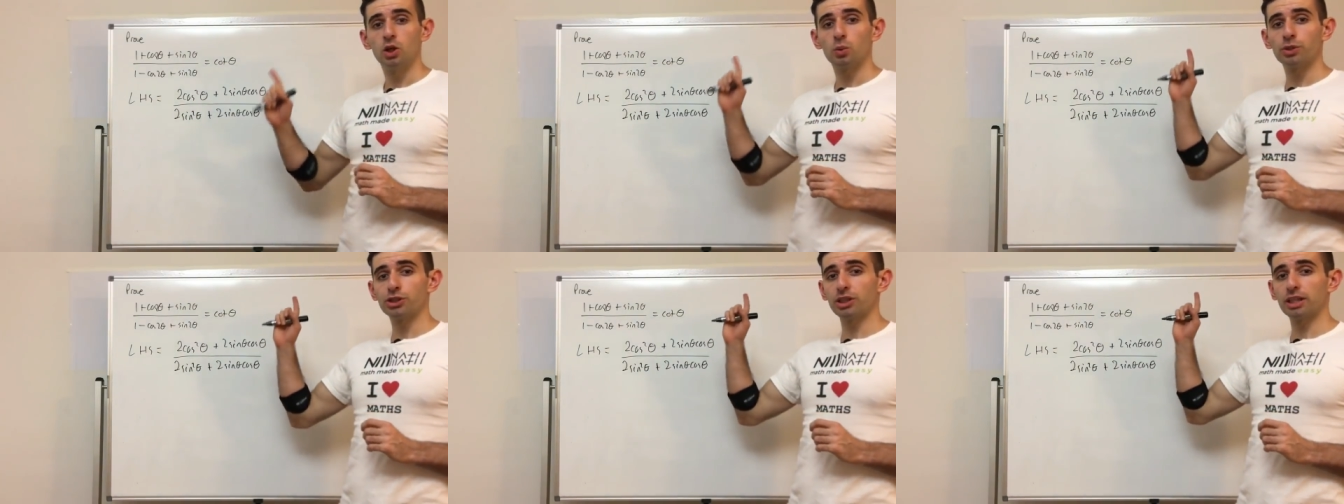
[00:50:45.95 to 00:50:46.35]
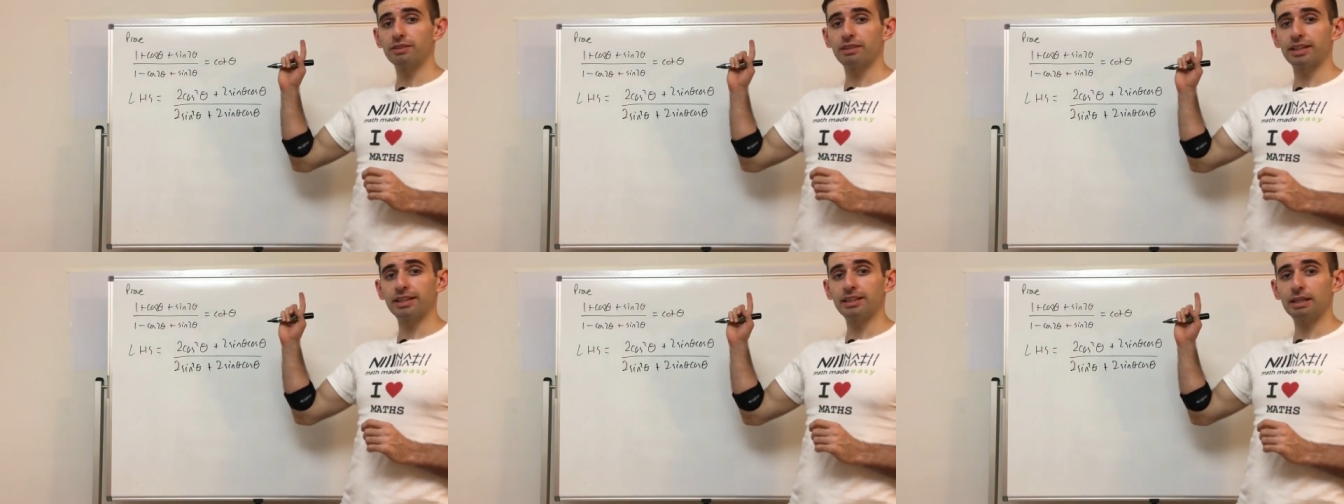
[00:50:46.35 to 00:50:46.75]
which I'll leave
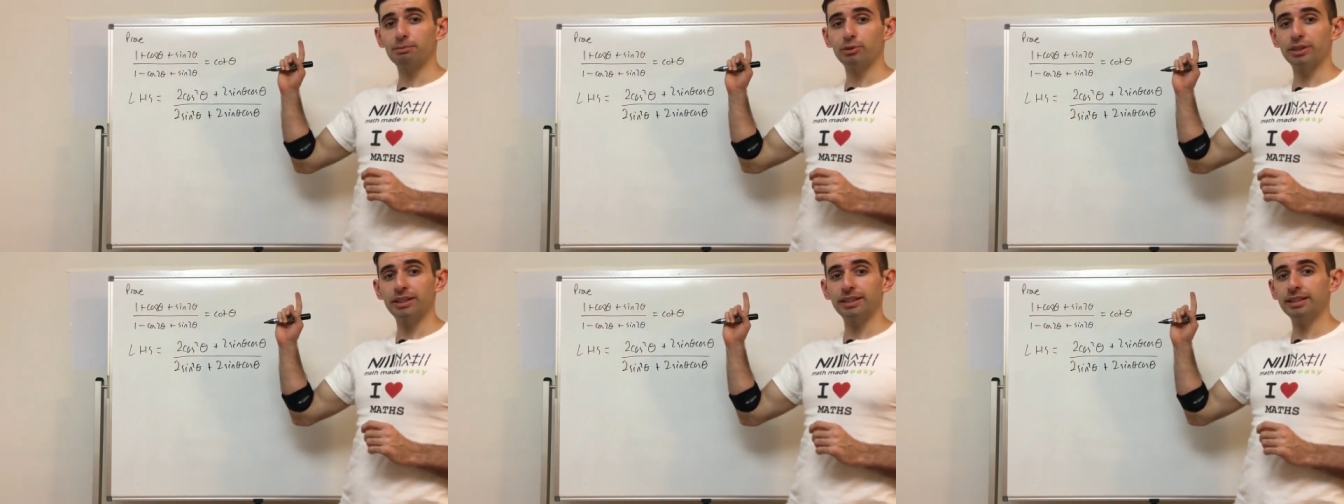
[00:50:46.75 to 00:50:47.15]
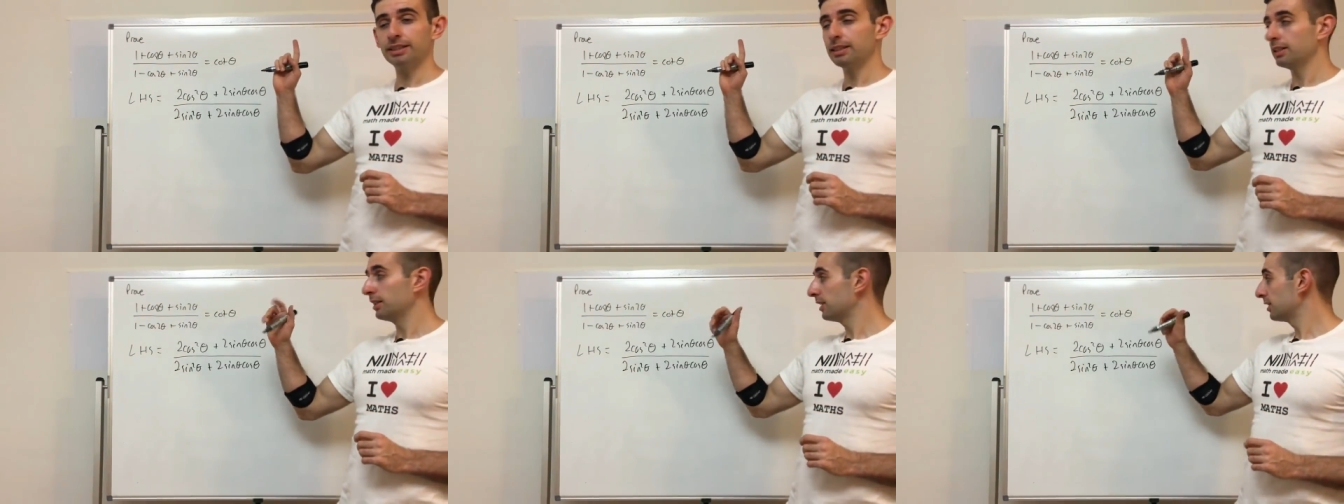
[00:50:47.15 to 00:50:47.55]
a link up to
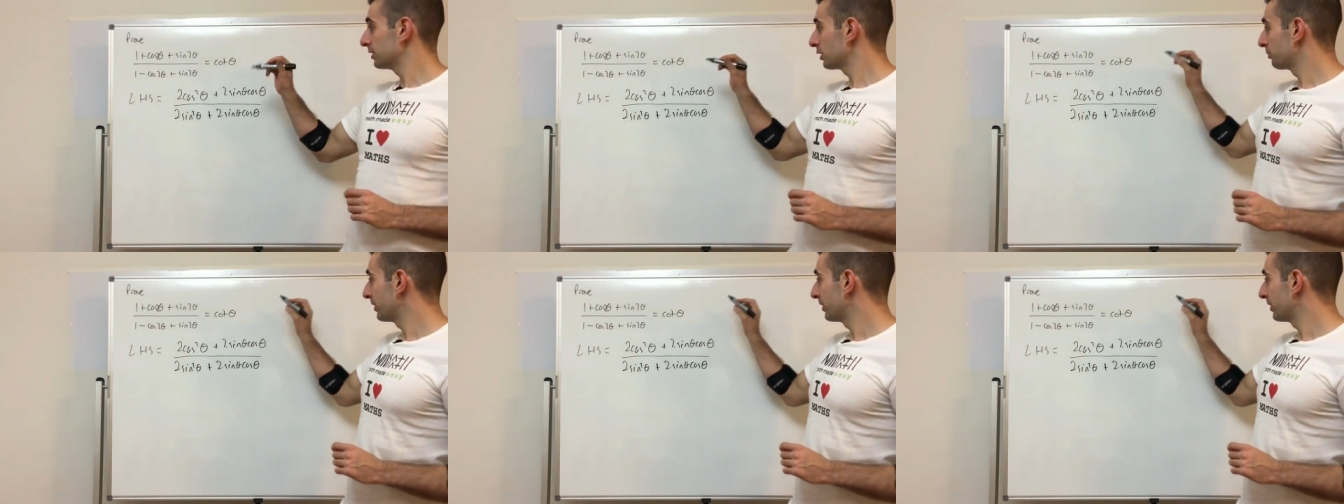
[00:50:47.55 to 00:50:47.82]
here. So the